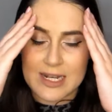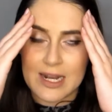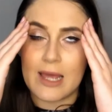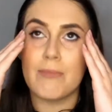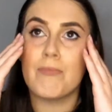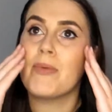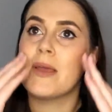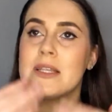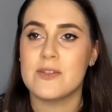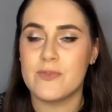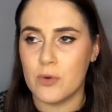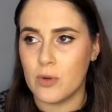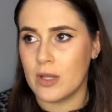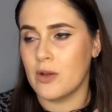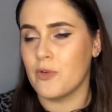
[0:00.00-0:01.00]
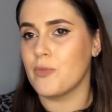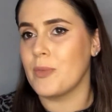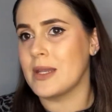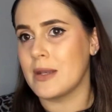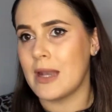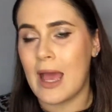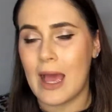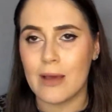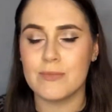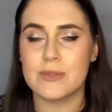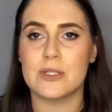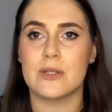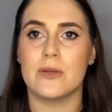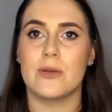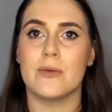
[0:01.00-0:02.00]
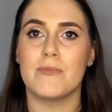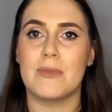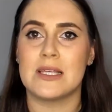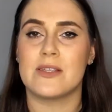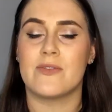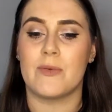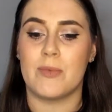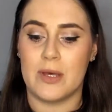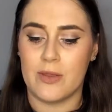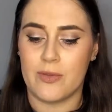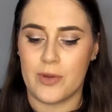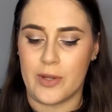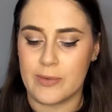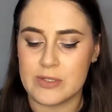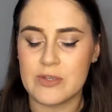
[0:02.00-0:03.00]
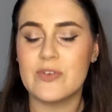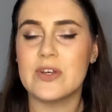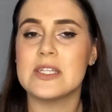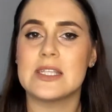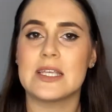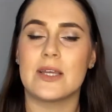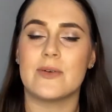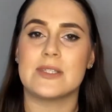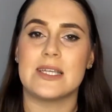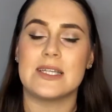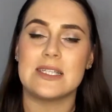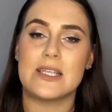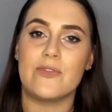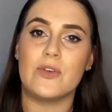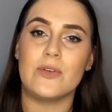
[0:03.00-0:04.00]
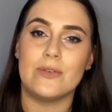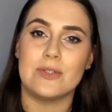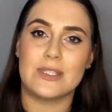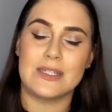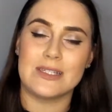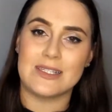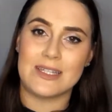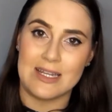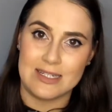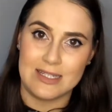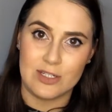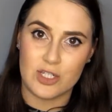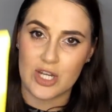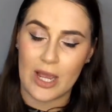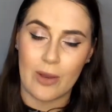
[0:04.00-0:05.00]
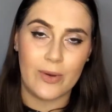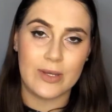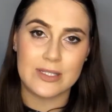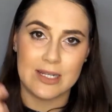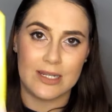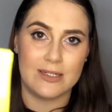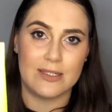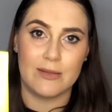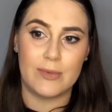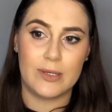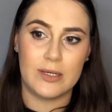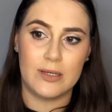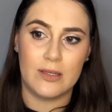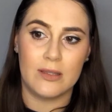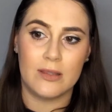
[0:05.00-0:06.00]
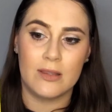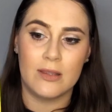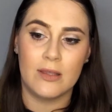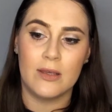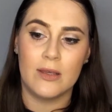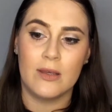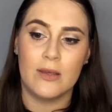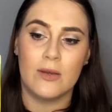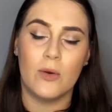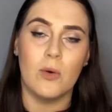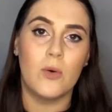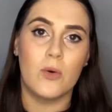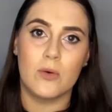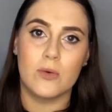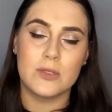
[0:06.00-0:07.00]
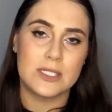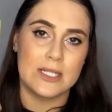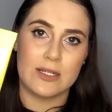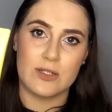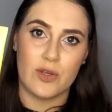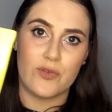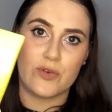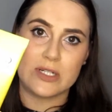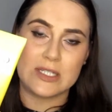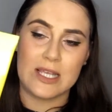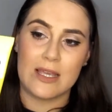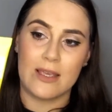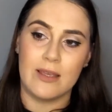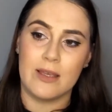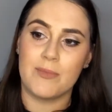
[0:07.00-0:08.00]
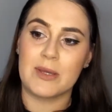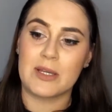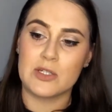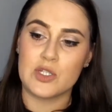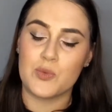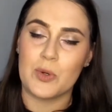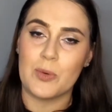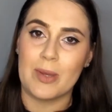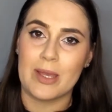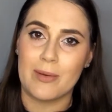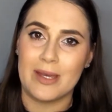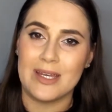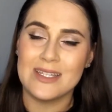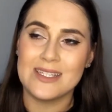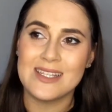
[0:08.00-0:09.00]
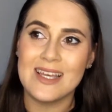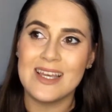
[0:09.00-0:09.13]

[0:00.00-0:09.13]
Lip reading: I had bits falling off, made an absolute mess of the bathroom. So first thing I would say is if you use this, stand in the shower, stand in the bath, or stand over a sink, because you will make a mess.